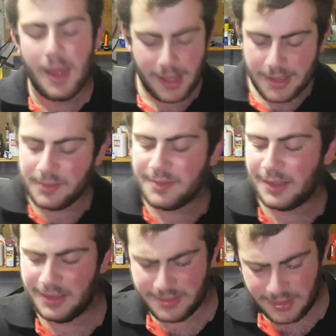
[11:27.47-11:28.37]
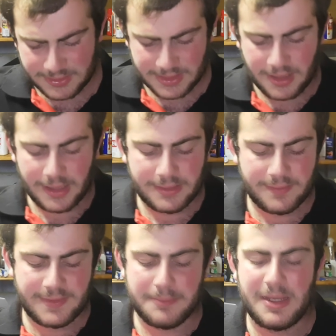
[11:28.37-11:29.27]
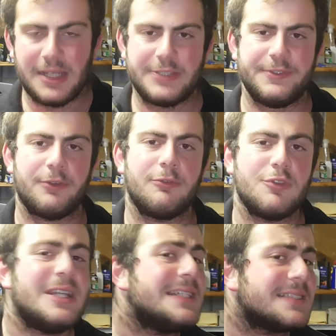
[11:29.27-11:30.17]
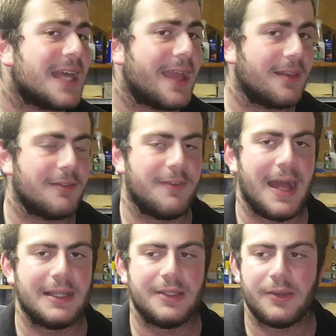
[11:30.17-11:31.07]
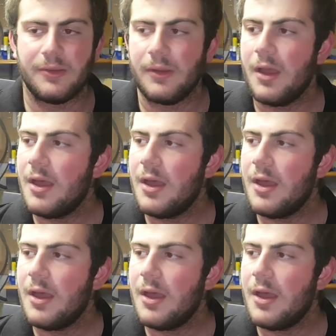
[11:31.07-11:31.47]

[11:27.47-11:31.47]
And it does kind of diminish the resale value.